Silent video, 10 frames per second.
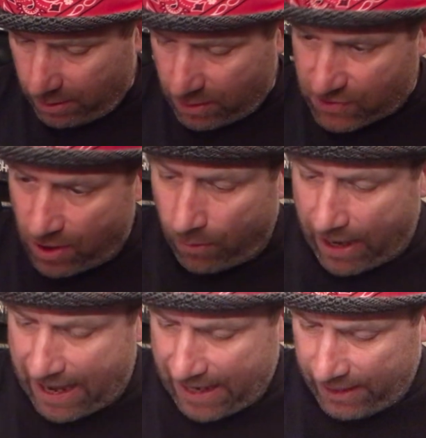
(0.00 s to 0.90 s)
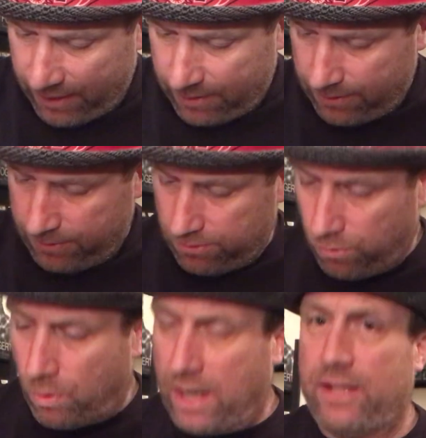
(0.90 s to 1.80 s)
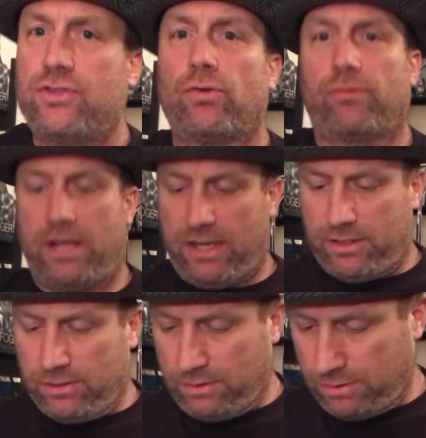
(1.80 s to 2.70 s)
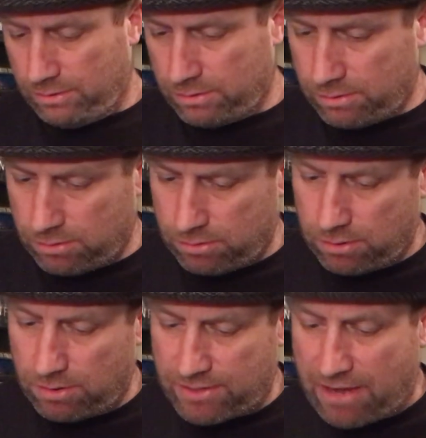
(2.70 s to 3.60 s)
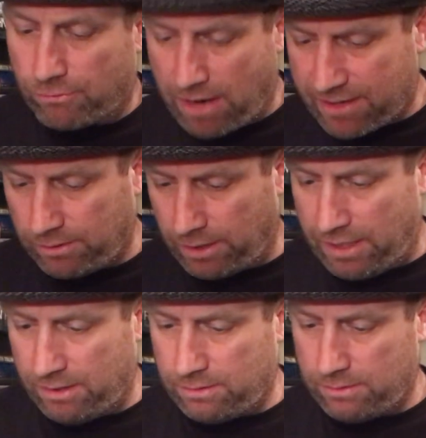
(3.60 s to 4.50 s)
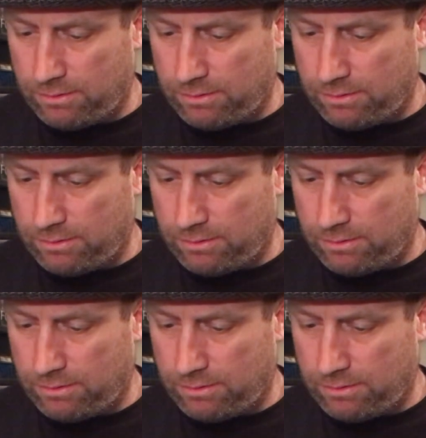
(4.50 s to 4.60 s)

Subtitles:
So I wanted to read directly